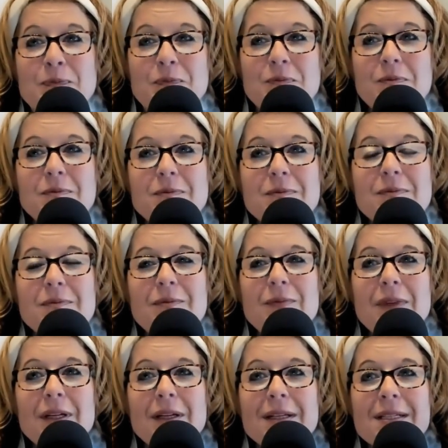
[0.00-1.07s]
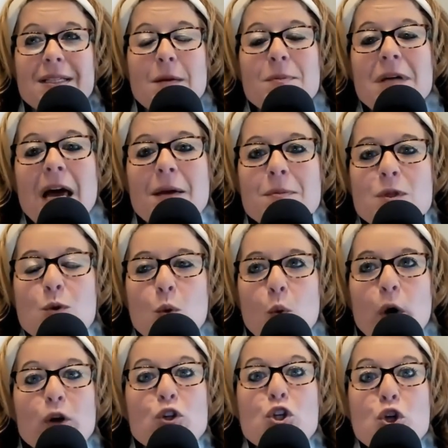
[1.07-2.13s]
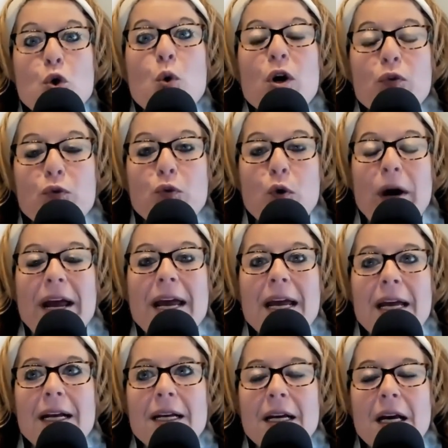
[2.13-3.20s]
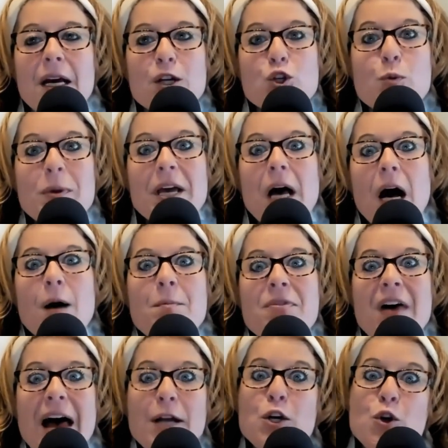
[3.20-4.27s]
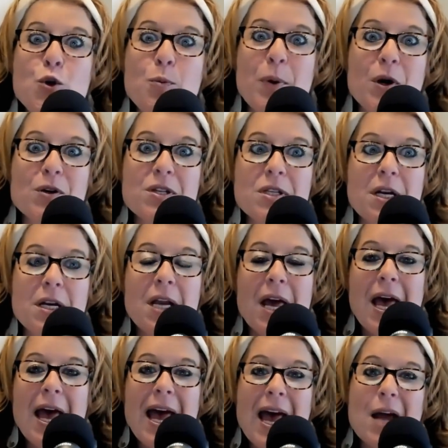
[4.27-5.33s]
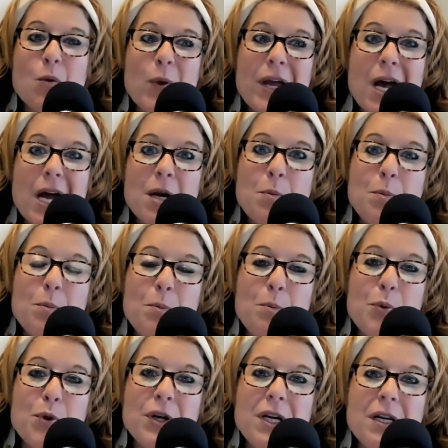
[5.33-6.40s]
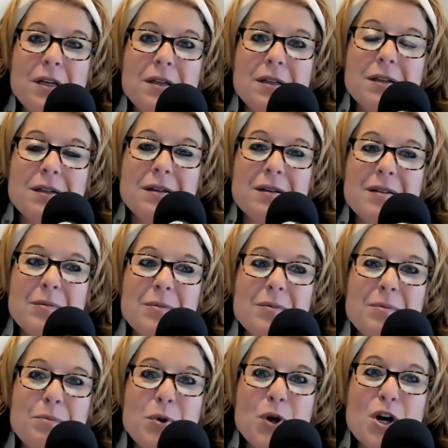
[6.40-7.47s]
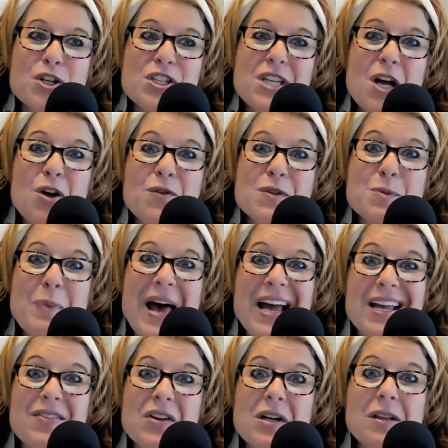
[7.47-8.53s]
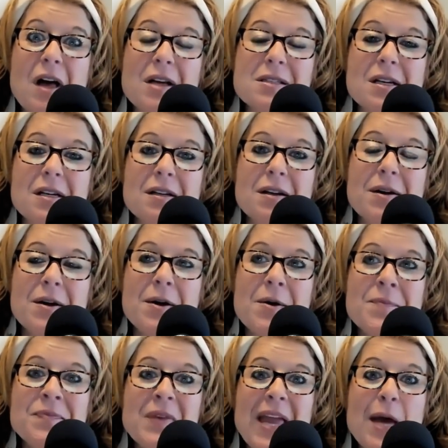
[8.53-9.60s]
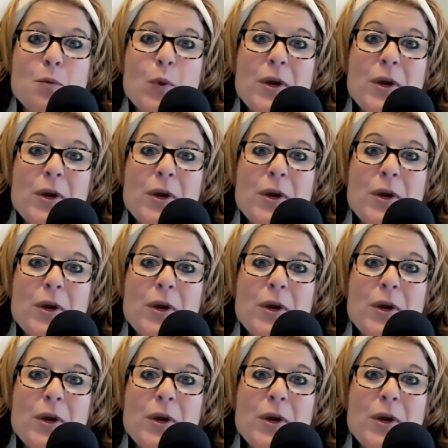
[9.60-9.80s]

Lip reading: sometimes we're too afraid to become that new person, and we kind of put ourselves back in the closet, and we don't